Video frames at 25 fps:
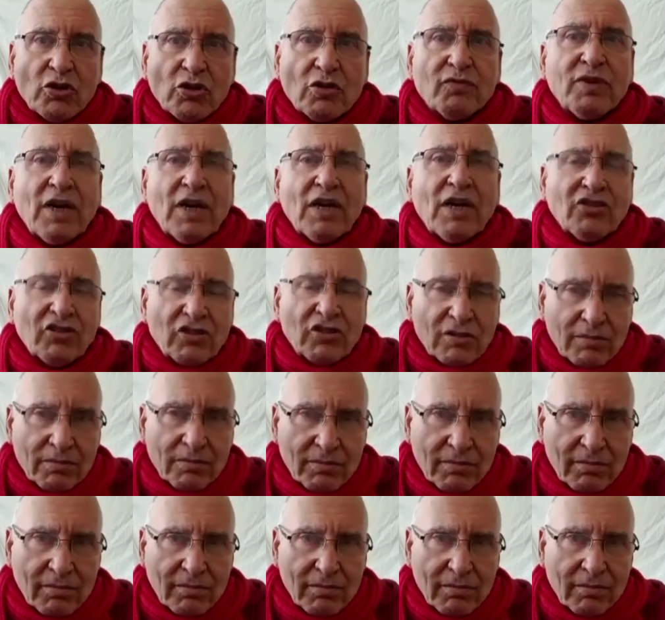of fascism,
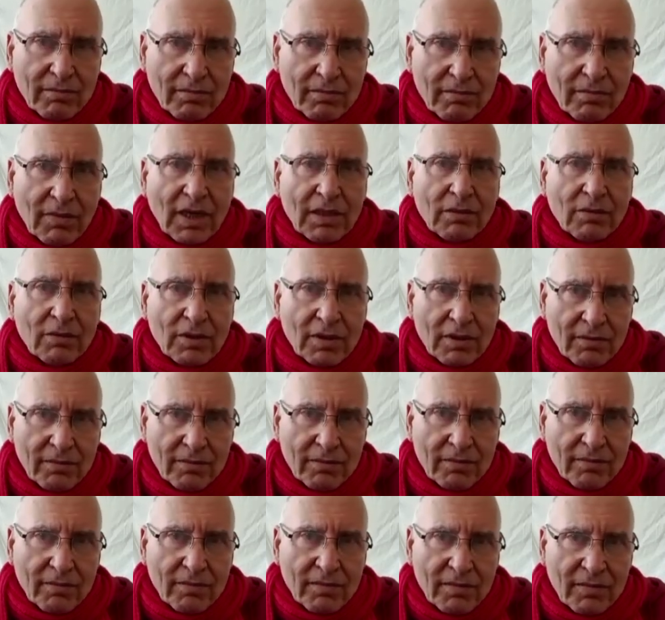by the way.
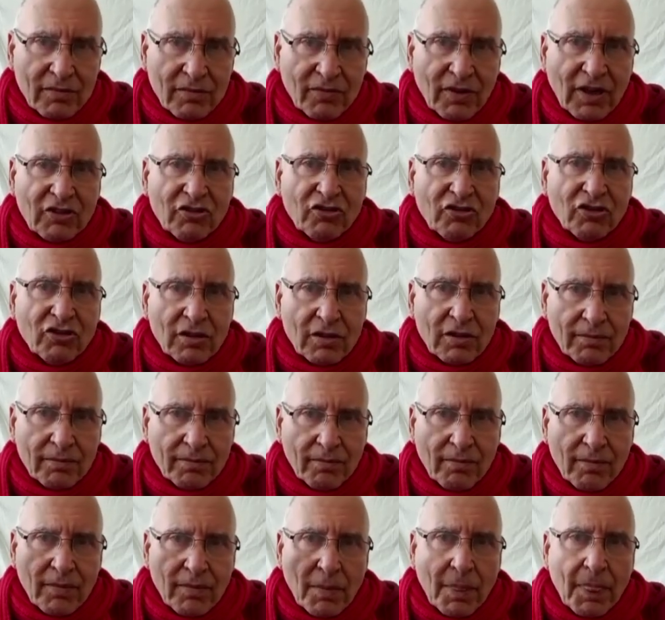Fascere.
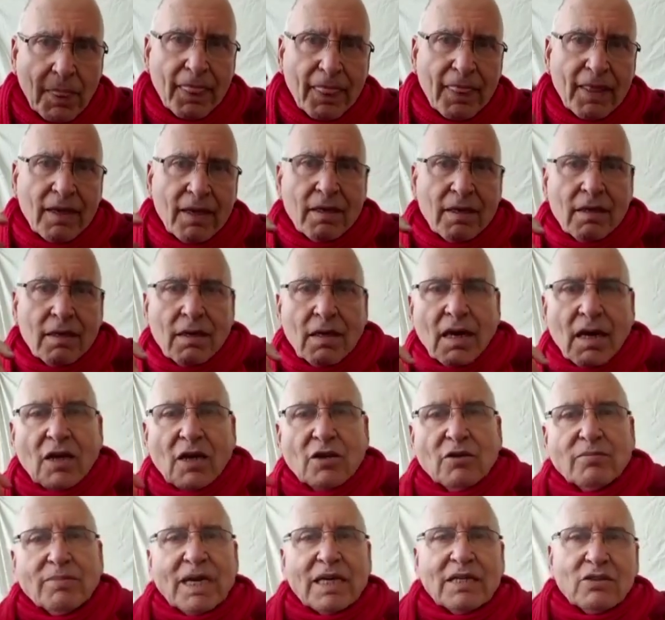How
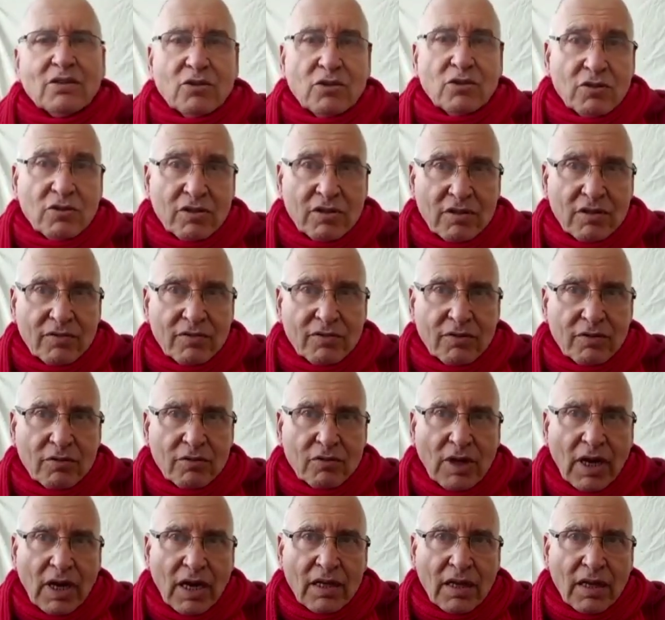you bind to yourself,
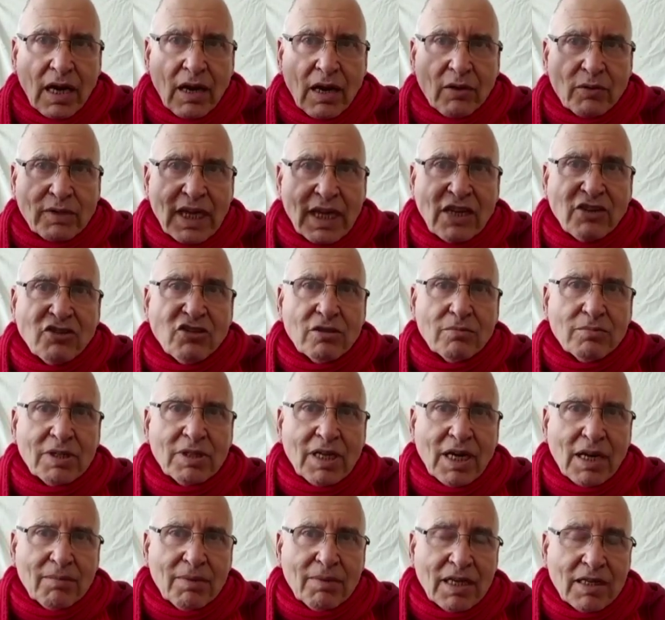our nation
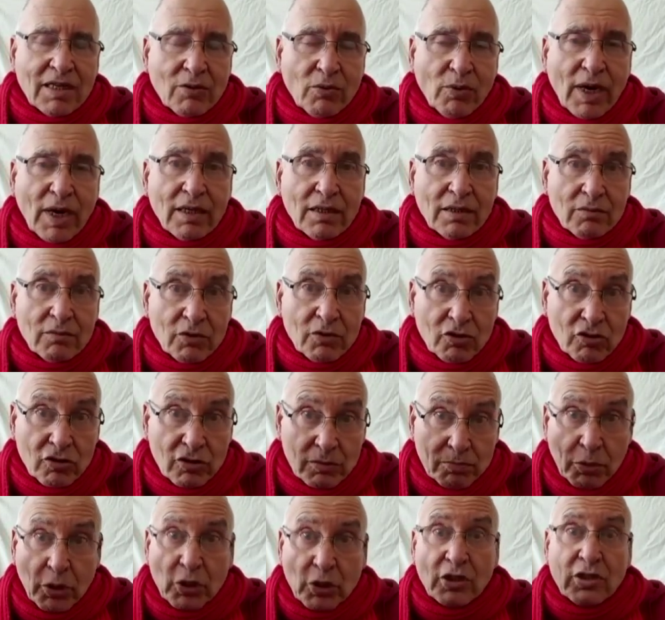become like one, which is a
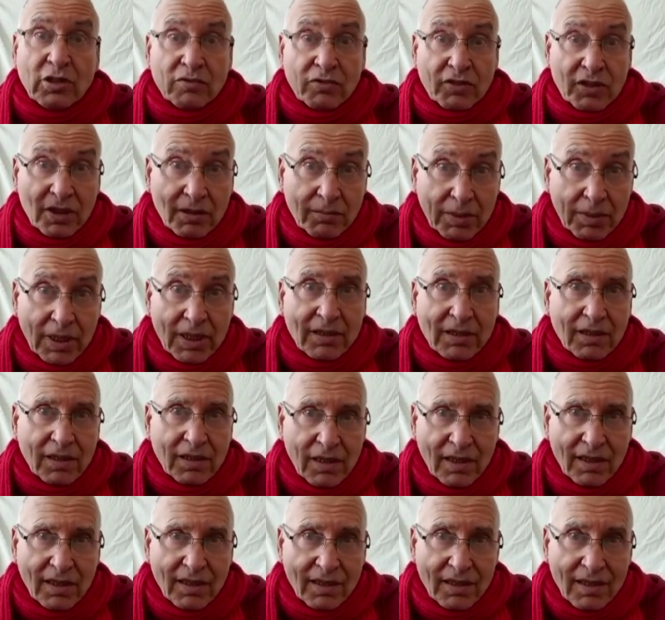positive thing,
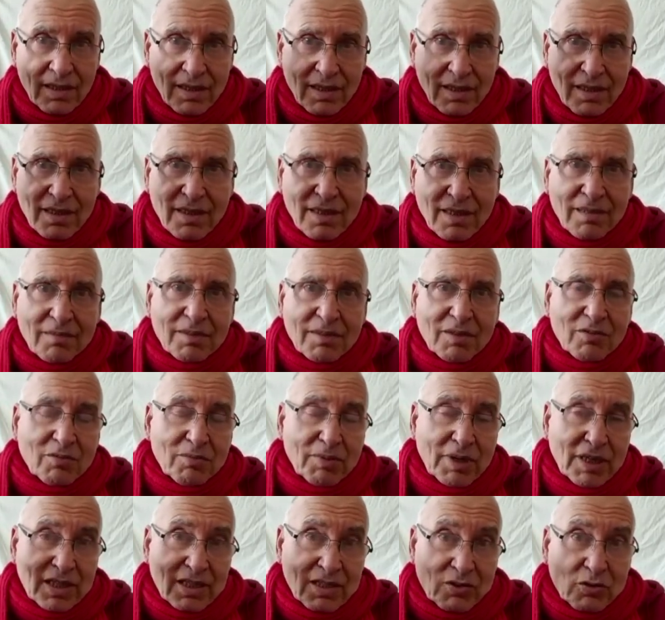basically. To
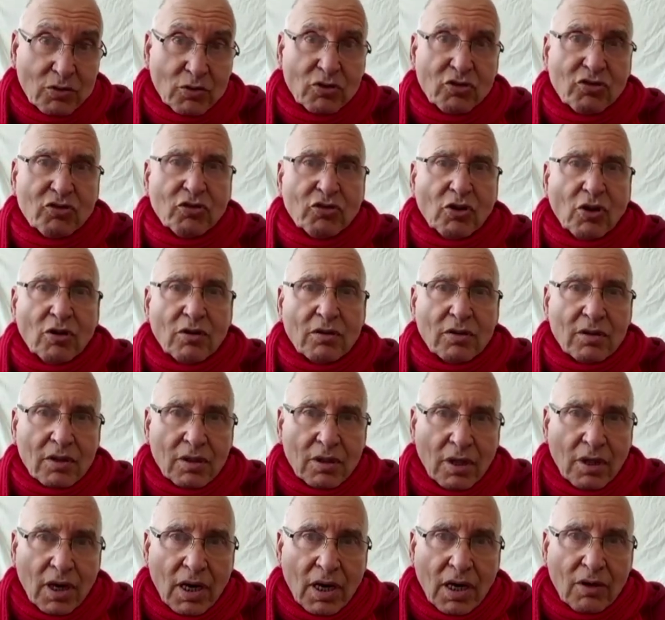make it too strong,
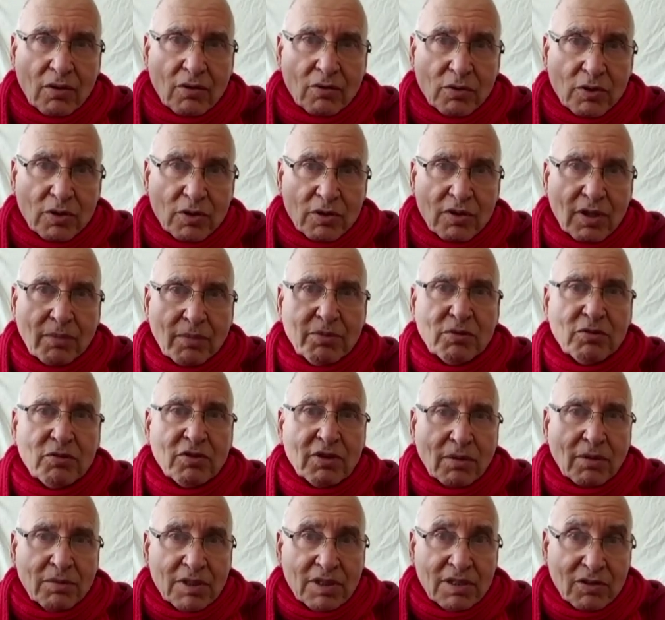and what happens if
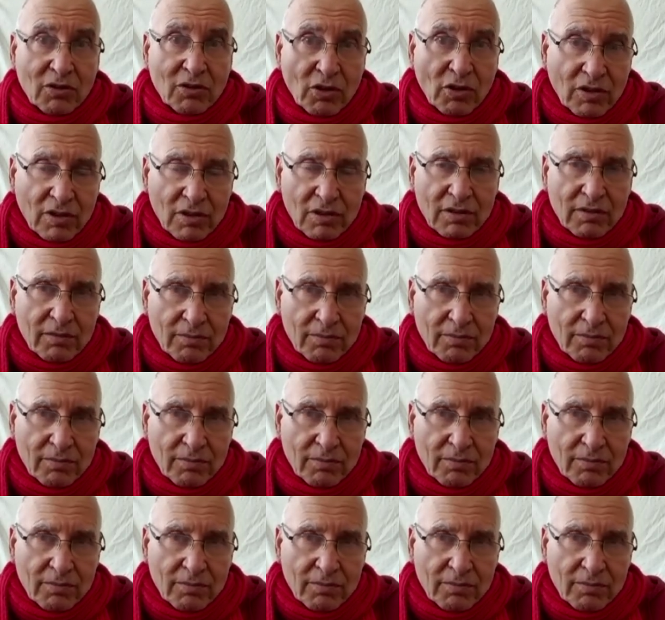somebody is not there.